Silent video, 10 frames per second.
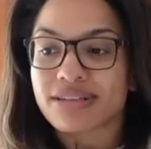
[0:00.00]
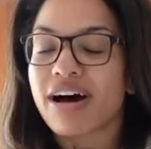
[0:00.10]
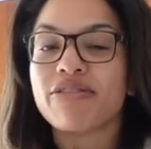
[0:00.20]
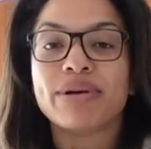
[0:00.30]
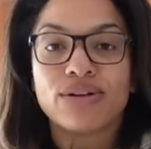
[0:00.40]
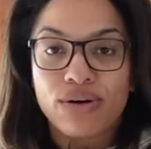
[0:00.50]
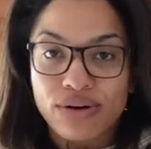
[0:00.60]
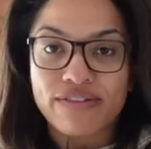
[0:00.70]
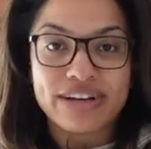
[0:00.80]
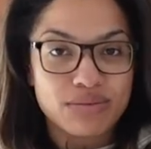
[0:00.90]
I've been
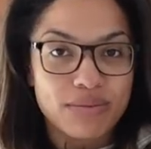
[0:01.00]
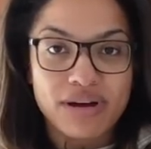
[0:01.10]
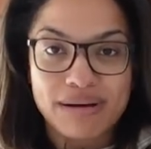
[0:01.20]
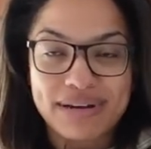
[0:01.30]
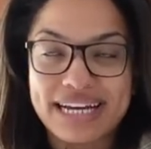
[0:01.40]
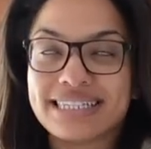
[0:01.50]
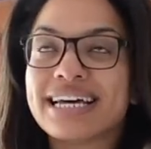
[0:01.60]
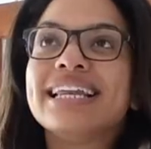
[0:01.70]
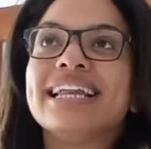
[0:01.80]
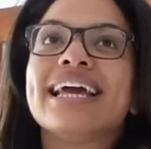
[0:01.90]
on Facebook Marketplace
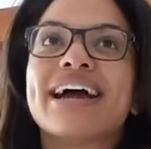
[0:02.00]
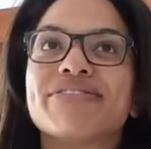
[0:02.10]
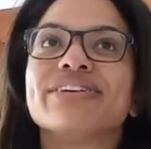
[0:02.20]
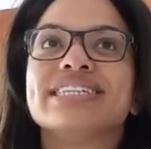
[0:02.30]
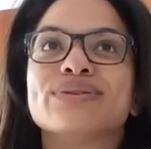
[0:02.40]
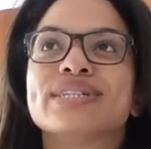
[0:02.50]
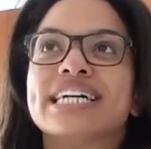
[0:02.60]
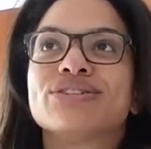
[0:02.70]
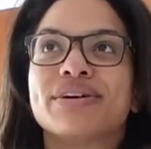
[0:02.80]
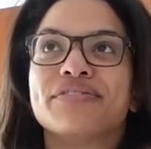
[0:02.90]
nearly every single day
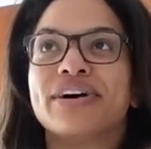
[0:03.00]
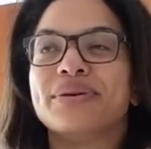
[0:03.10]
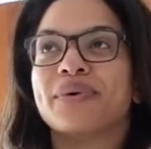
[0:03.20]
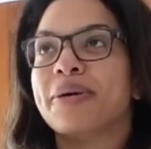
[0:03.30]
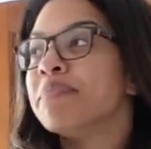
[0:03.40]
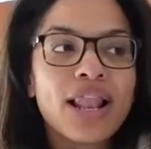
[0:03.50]
trying to find one.